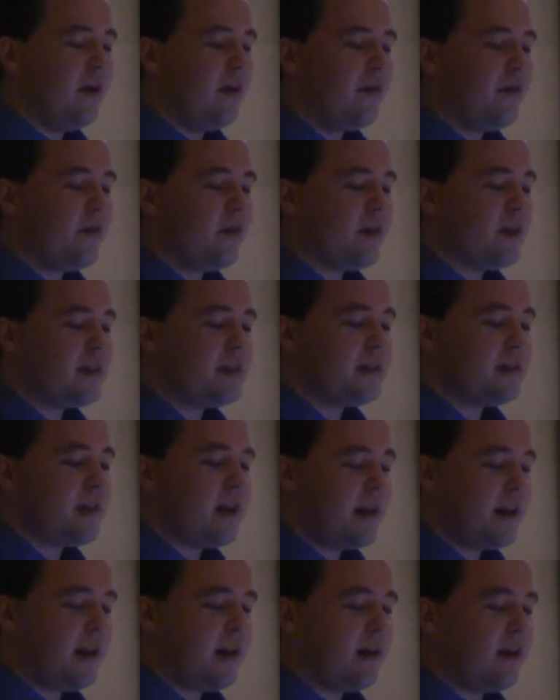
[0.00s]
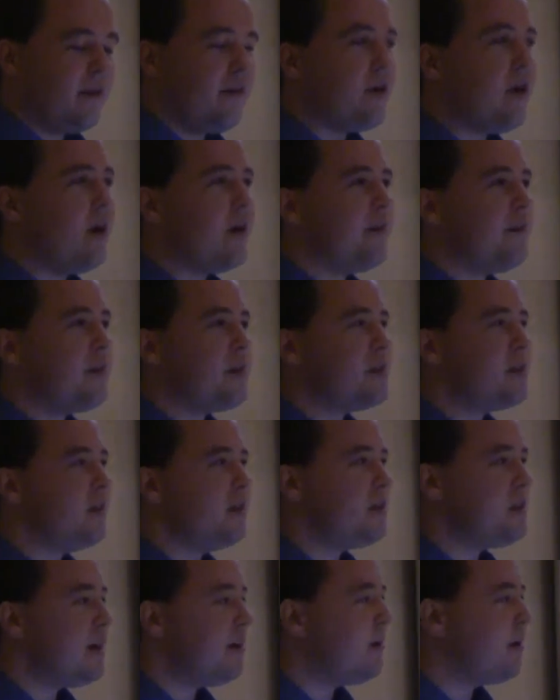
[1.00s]
for the study of
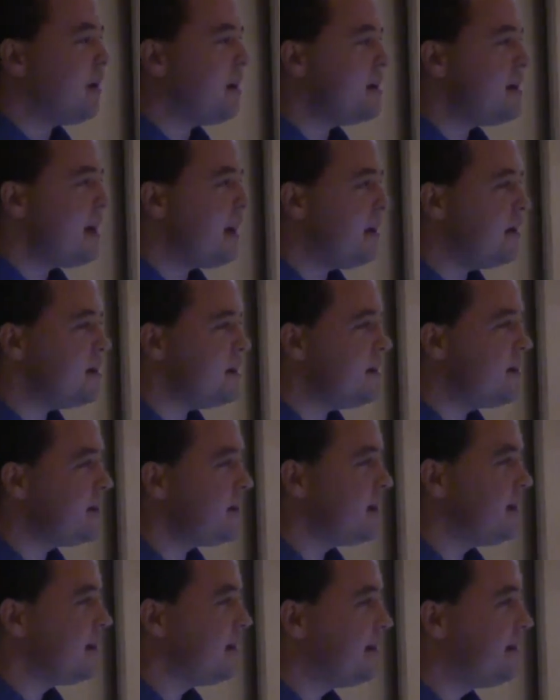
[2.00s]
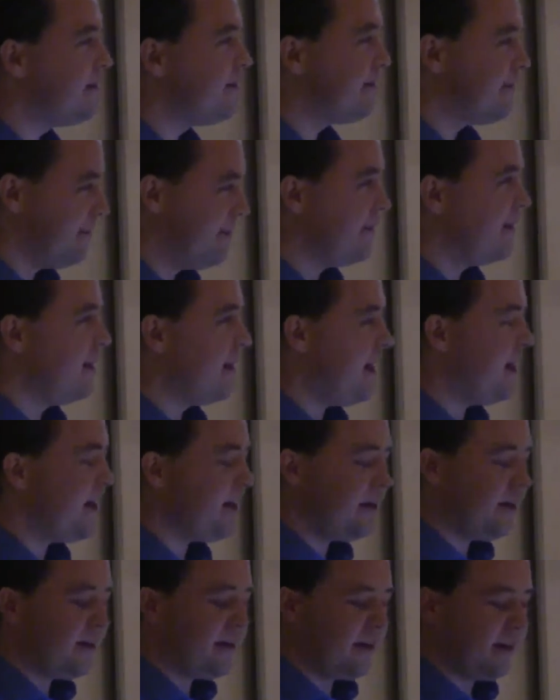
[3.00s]
artificial general intelligence. Thank
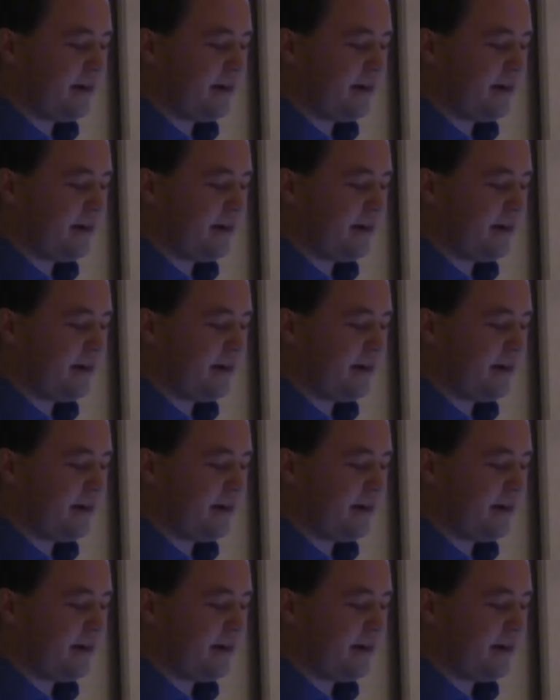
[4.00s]
you.